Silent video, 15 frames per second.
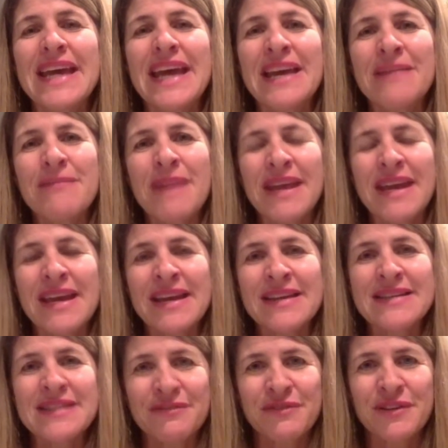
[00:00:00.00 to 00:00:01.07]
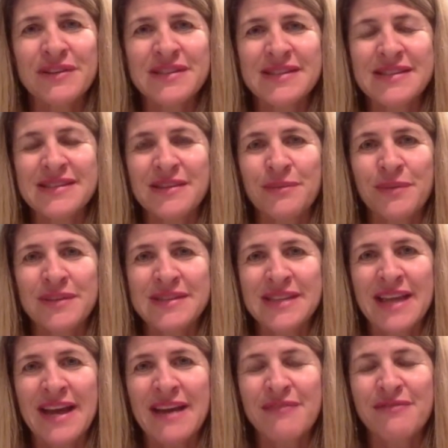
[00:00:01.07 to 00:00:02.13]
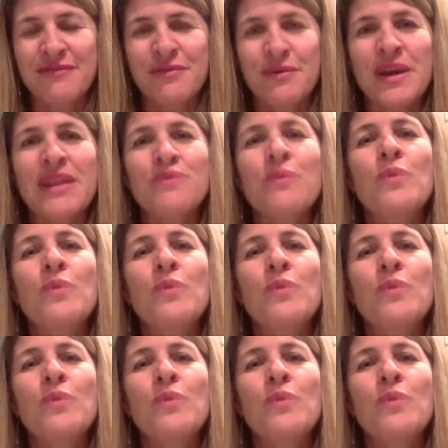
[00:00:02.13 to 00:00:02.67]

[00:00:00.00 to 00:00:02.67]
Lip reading: in making a difference in someone's life with